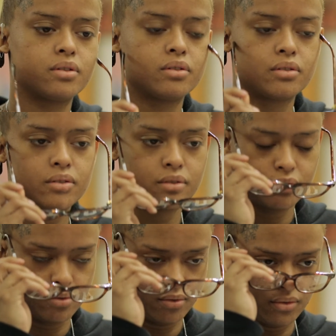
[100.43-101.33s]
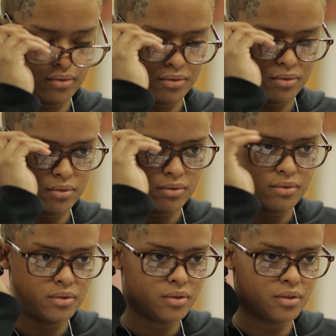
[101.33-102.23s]

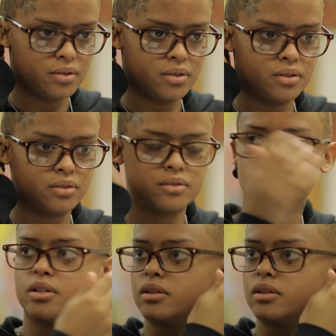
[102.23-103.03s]
No one is speaking in this clip.